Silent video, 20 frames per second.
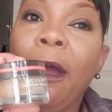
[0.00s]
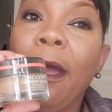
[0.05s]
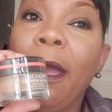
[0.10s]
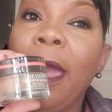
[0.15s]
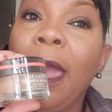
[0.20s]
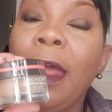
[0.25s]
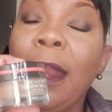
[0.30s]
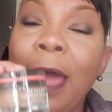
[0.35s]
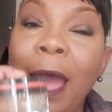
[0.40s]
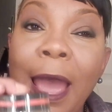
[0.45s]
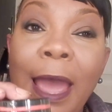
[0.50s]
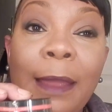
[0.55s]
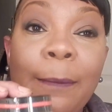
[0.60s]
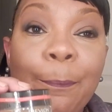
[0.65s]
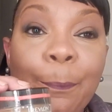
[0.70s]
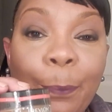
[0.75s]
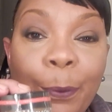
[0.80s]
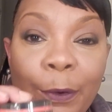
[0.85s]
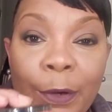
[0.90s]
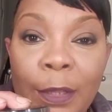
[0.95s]
and I
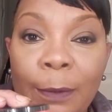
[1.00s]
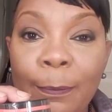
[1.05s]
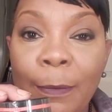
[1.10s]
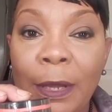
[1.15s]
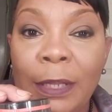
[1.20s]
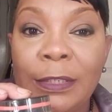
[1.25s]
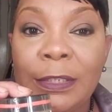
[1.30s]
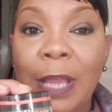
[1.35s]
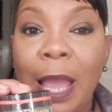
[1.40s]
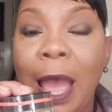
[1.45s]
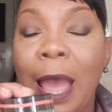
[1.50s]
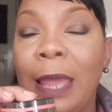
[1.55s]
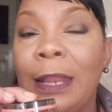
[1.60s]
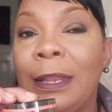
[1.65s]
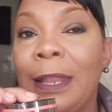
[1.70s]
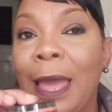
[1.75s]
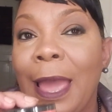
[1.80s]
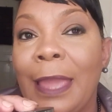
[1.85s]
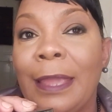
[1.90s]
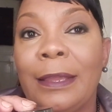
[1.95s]

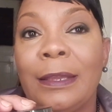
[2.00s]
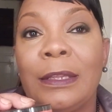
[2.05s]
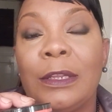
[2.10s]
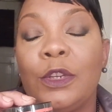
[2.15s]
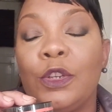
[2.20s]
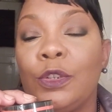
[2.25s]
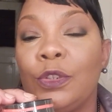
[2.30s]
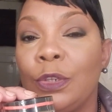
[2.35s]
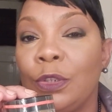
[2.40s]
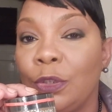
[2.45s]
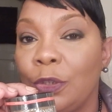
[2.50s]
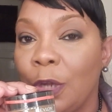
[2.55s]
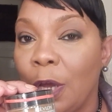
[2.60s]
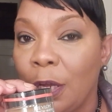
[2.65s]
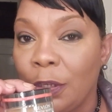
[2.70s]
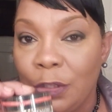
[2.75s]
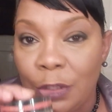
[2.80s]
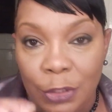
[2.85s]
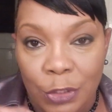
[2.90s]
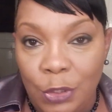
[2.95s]
like
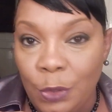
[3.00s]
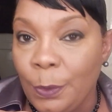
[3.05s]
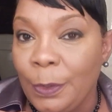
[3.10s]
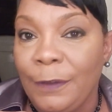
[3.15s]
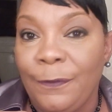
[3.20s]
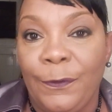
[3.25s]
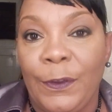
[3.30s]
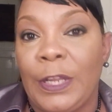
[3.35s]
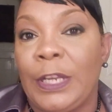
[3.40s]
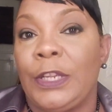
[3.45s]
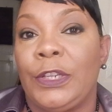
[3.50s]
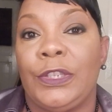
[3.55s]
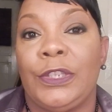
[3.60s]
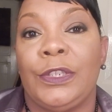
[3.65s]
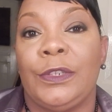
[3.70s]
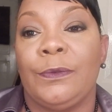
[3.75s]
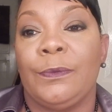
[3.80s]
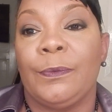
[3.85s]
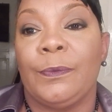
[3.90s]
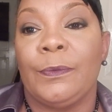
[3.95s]
a dewy
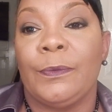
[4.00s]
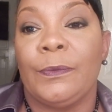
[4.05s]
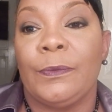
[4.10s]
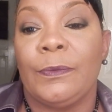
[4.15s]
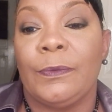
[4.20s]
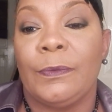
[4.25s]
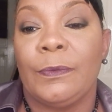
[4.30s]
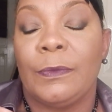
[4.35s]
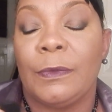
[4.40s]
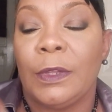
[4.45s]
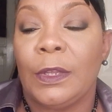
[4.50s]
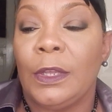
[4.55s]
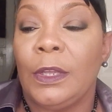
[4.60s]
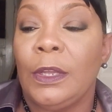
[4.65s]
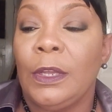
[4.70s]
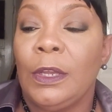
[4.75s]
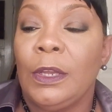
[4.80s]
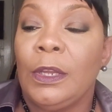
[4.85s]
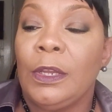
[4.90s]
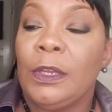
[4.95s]
finish.
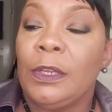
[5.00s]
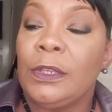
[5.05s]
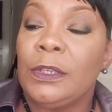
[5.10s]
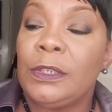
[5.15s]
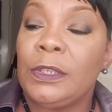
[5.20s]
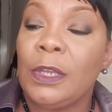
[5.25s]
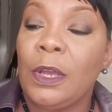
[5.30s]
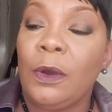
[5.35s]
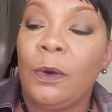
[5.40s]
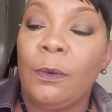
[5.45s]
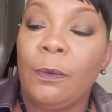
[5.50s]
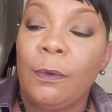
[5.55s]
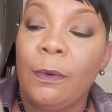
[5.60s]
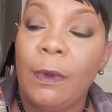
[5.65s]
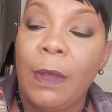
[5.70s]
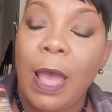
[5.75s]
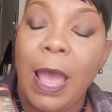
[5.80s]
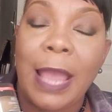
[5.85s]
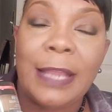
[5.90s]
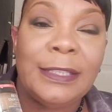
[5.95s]
So
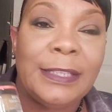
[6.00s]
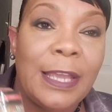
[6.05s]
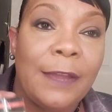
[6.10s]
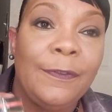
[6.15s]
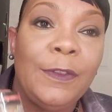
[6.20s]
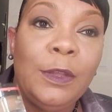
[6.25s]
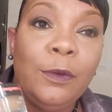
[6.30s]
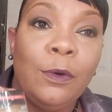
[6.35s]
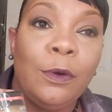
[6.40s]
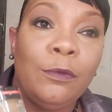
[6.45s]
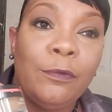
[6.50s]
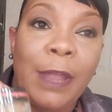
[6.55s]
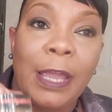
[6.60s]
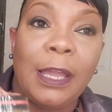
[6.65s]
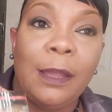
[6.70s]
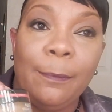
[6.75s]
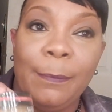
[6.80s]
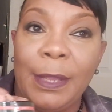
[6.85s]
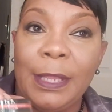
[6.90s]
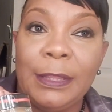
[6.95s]
I definitely will
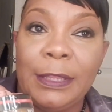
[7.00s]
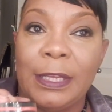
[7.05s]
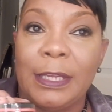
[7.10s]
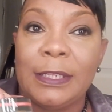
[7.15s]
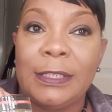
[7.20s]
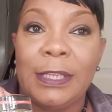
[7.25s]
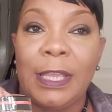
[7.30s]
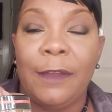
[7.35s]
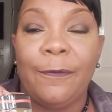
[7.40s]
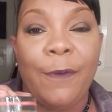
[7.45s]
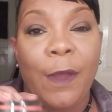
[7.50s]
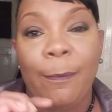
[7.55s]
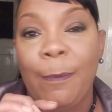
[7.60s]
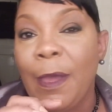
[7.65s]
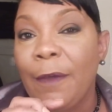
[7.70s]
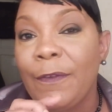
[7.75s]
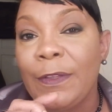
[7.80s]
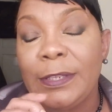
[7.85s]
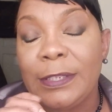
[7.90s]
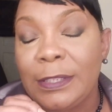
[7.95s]
recommend this. If I'm
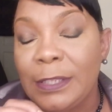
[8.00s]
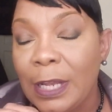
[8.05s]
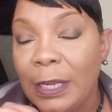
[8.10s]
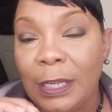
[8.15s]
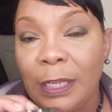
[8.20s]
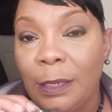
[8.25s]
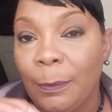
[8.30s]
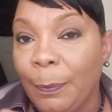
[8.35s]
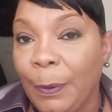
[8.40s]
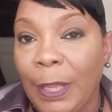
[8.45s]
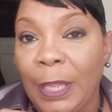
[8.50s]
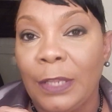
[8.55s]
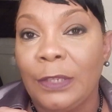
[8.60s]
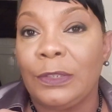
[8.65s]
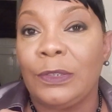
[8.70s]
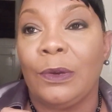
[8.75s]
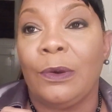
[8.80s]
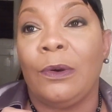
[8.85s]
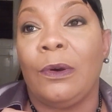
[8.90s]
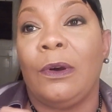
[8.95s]
ever stuck in a
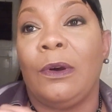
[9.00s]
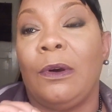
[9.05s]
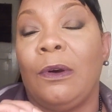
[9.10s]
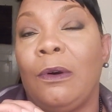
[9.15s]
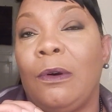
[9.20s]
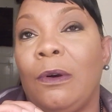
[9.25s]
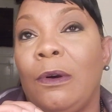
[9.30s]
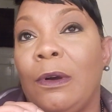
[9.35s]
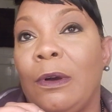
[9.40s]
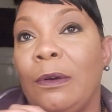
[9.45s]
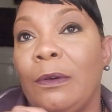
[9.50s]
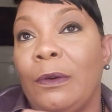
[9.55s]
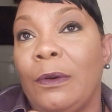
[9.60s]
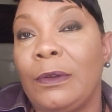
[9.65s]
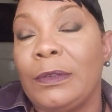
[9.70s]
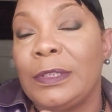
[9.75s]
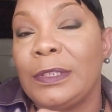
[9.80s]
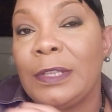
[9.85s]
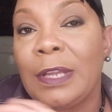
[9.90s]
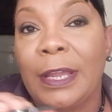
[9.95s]
pinch
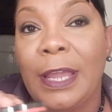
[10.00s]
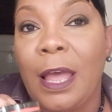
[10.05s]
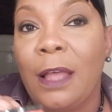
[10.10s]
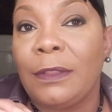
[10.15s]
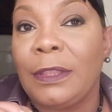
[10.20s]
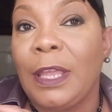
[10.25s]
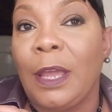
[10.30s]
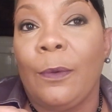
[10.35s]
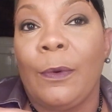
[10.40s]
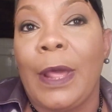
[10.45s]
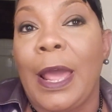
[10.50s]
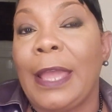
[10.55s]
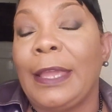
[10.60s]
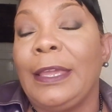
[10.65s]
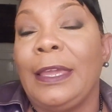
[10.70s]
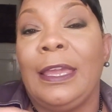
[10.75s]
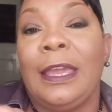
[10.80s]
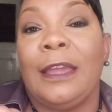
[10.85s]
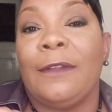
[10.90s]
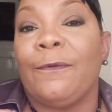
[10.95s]
or stuck out there where I
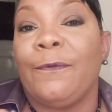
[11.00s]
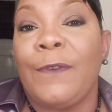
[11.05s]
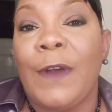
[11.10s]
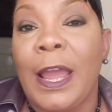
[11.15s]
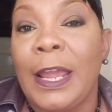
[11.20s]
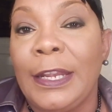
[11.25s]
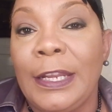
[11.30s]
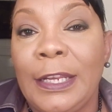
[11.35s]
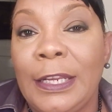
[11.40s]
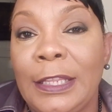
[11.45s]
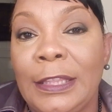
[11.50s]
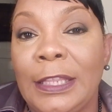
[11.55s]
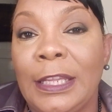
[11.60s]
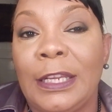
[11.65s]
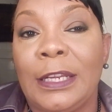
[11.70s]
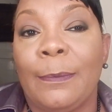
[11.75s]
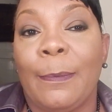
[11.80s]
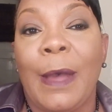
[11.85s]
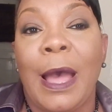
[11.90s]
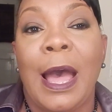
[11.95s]
can't find
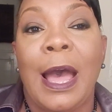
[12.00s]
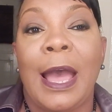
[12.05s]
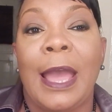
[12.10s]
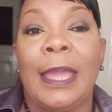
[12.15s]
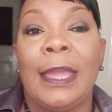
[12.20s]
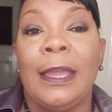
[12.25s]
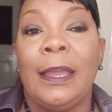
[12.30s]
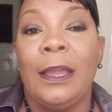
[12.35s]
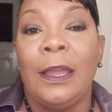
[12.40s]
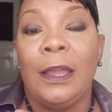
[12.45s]
anything to buy,